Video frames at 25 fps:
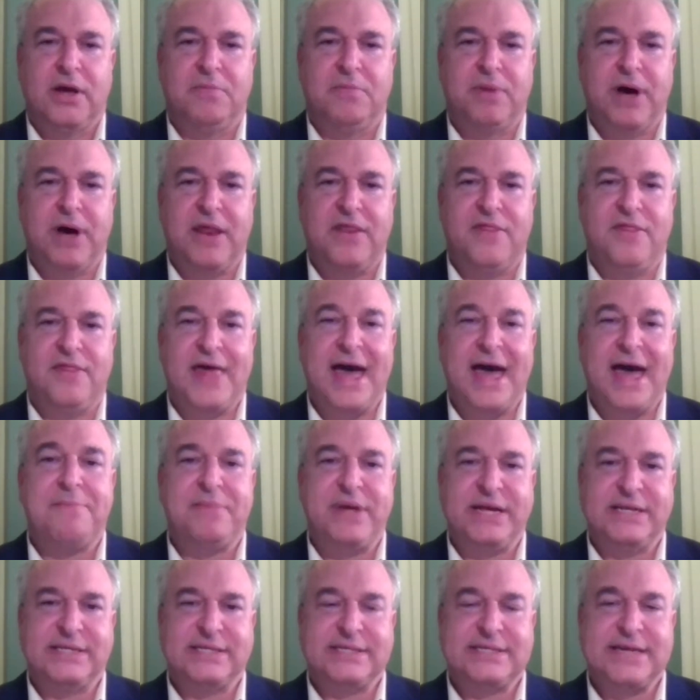But that
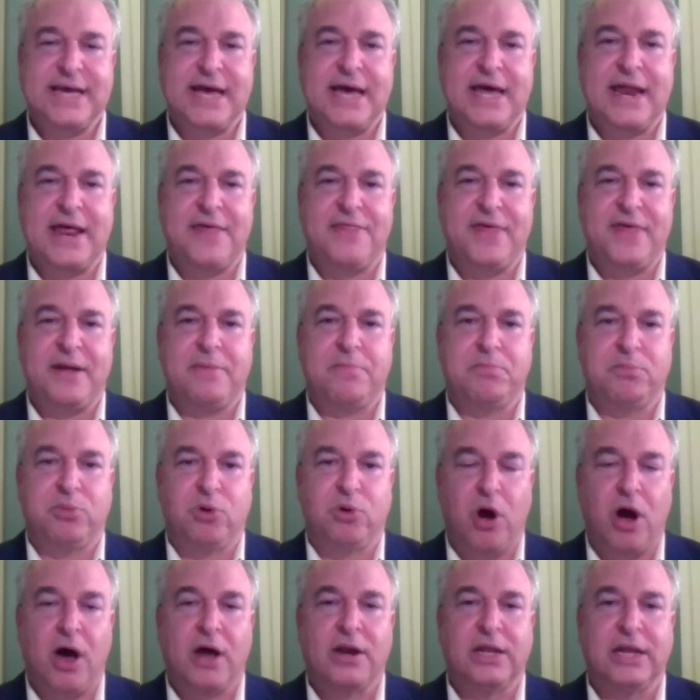being said, I think
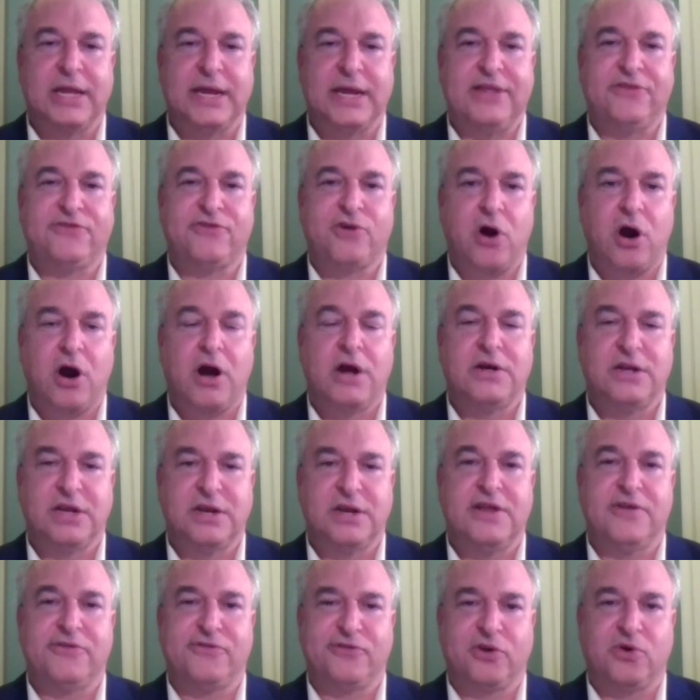broadly it's hard to
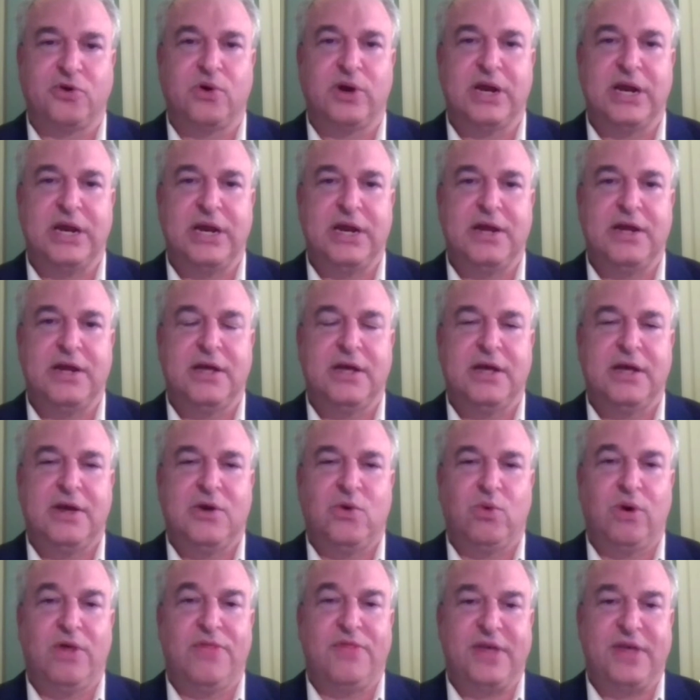disagree
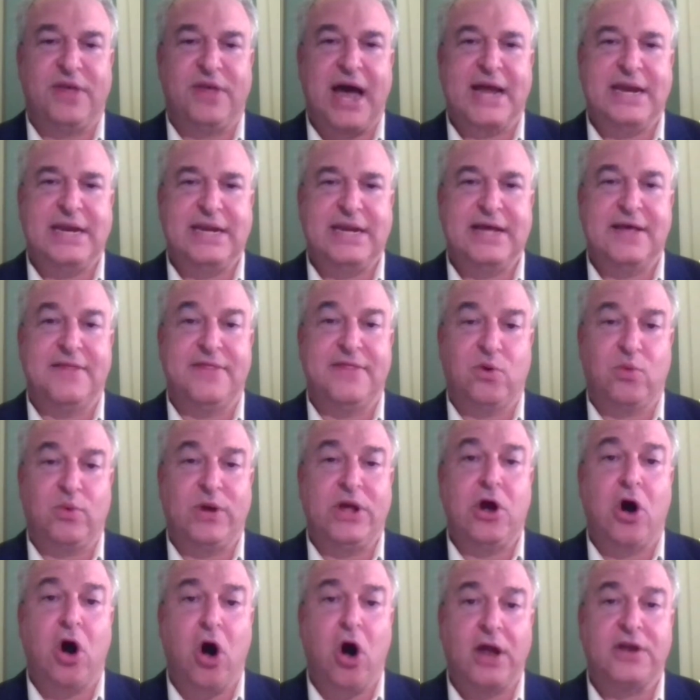with the idea that
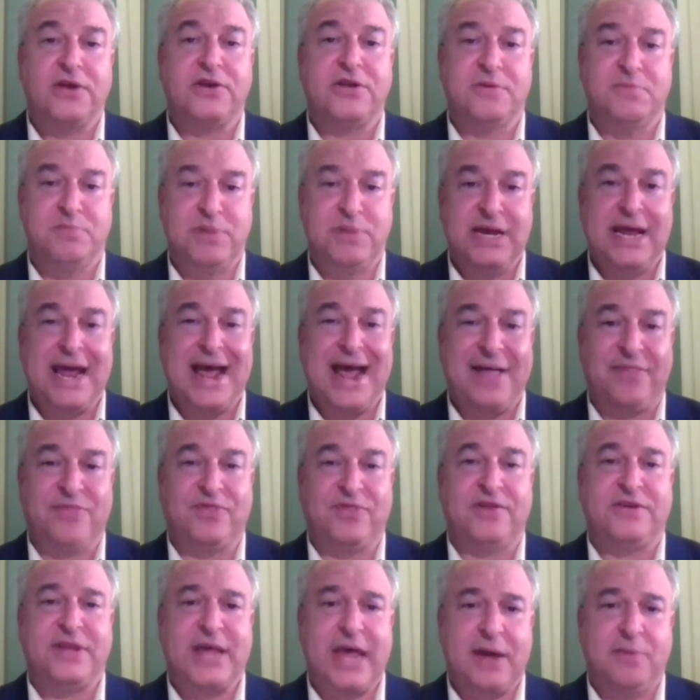we ought to be
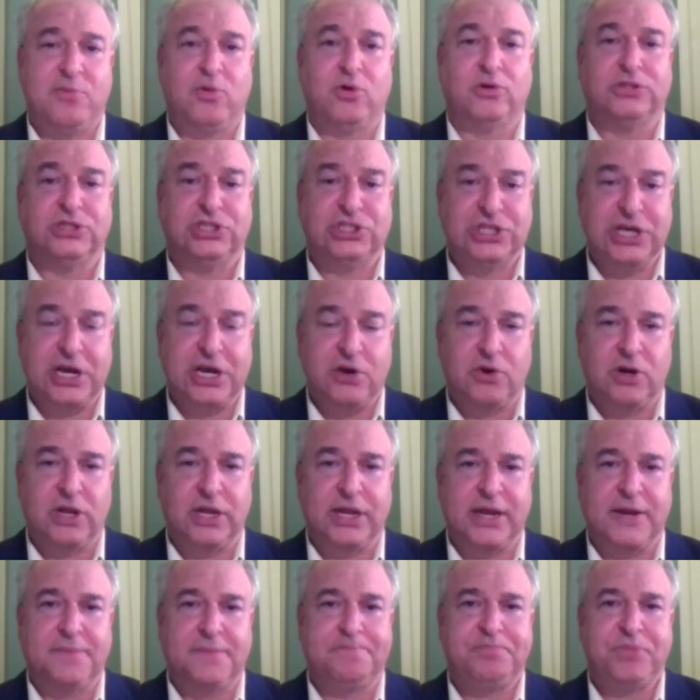at the table
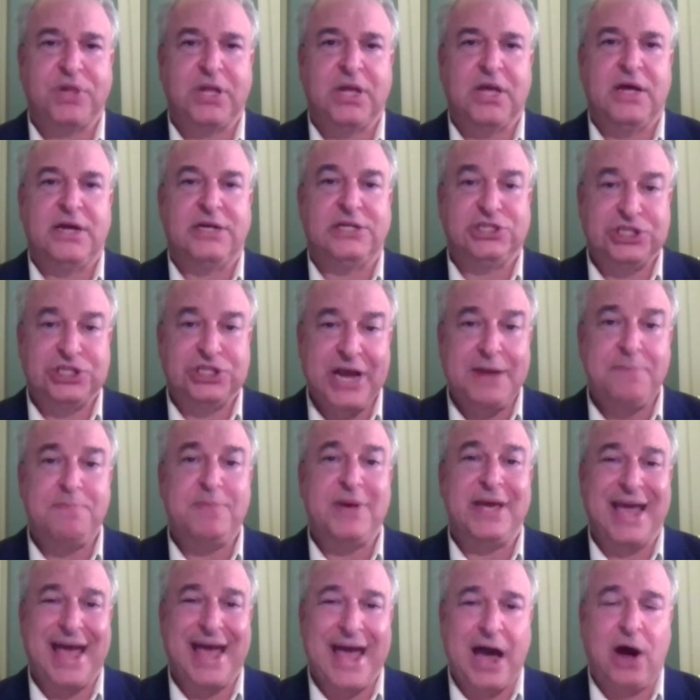generally
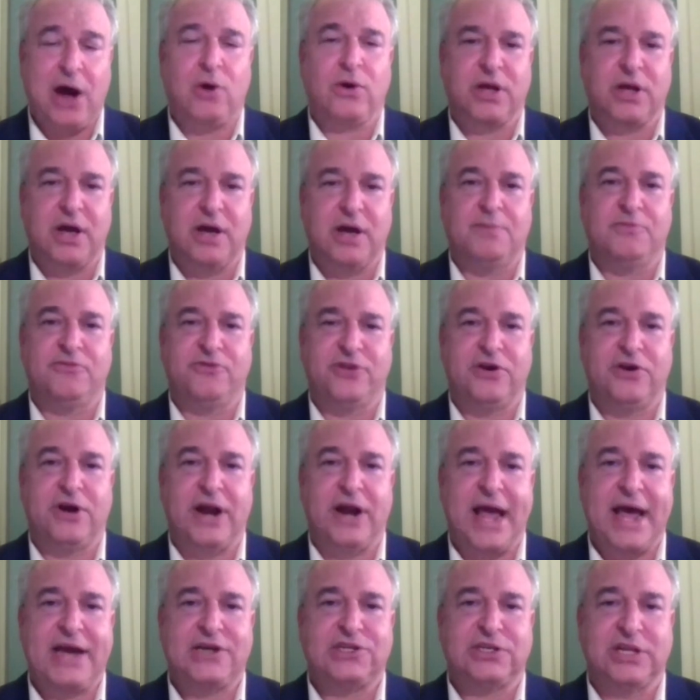shaping outcomes
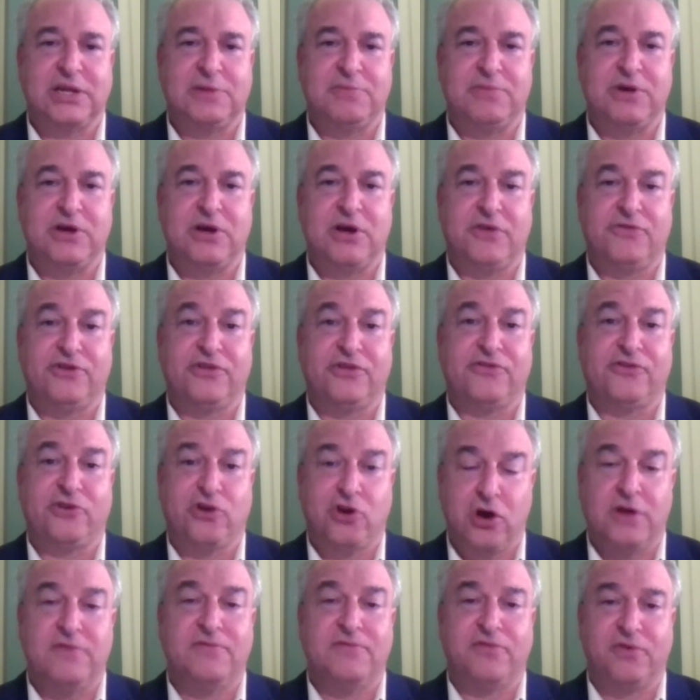internationally, because it's
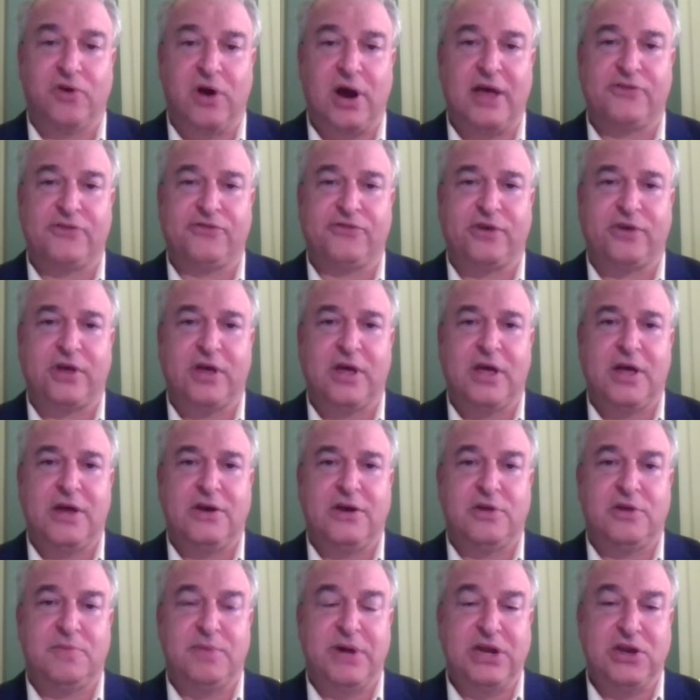good for us
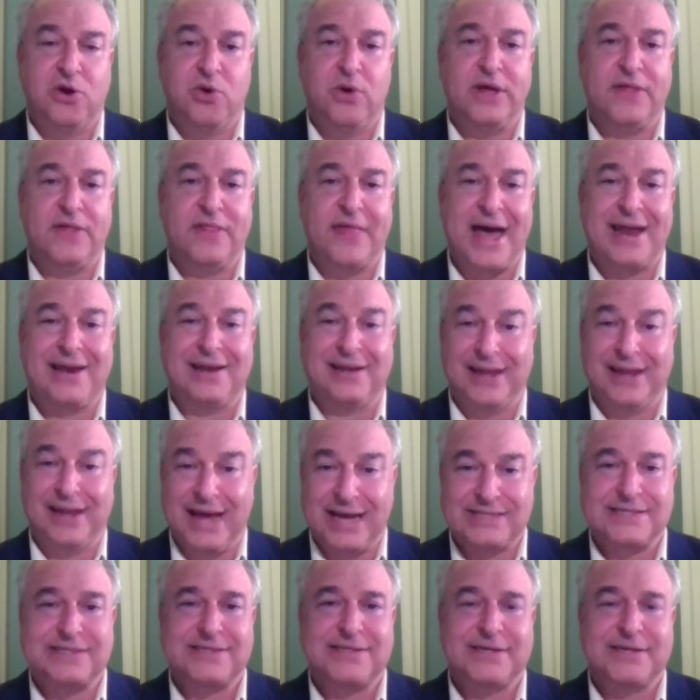to be doing that,
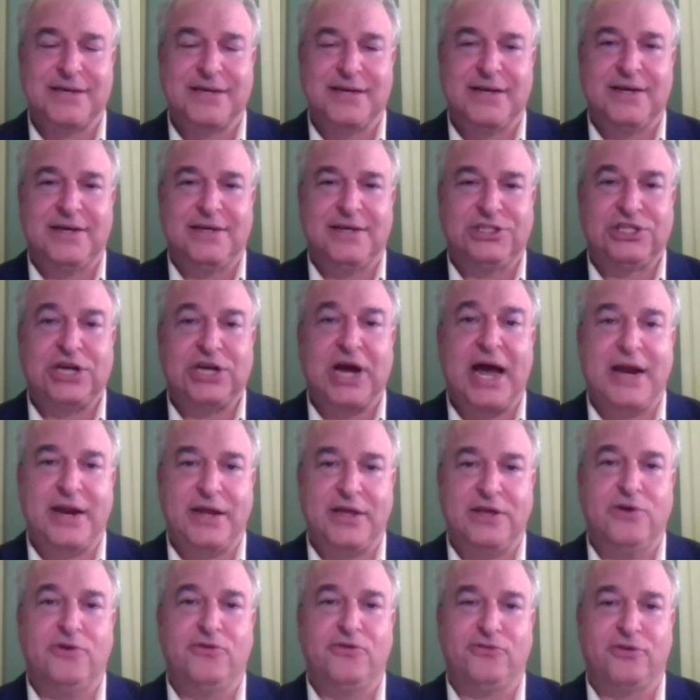lest
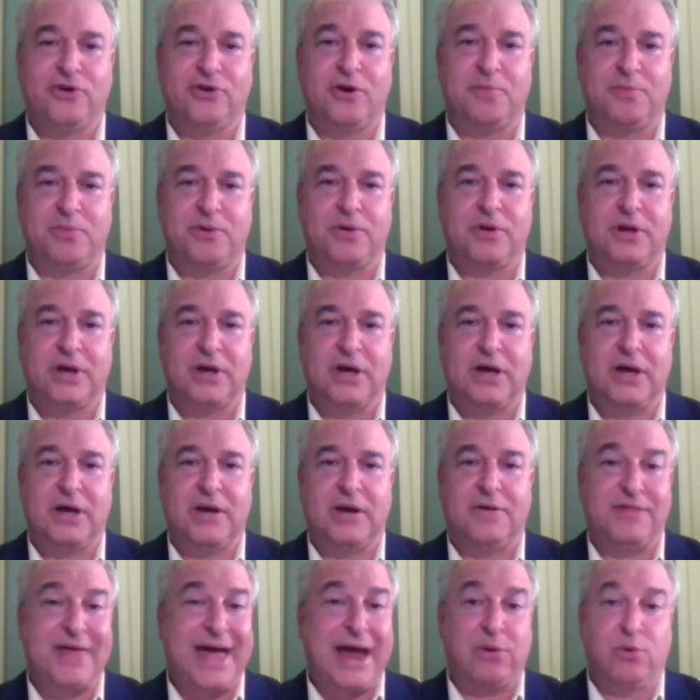China usurp
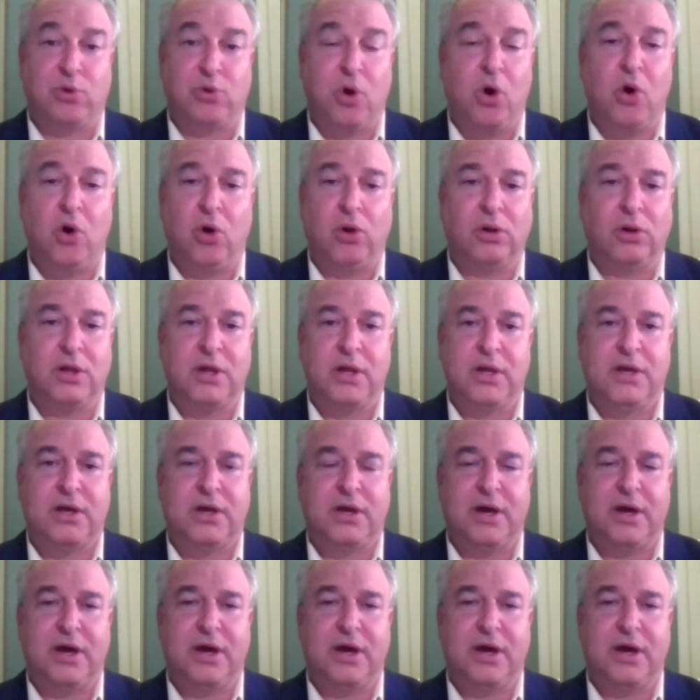that role